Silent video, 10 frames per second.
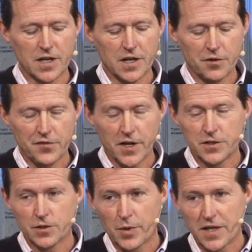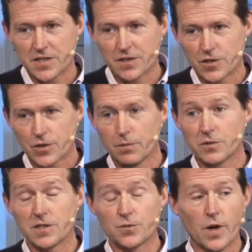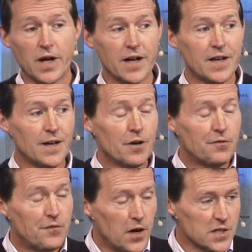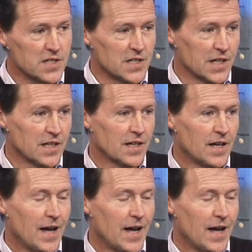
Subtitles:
and I'll find you a place in the Scriptures where fasting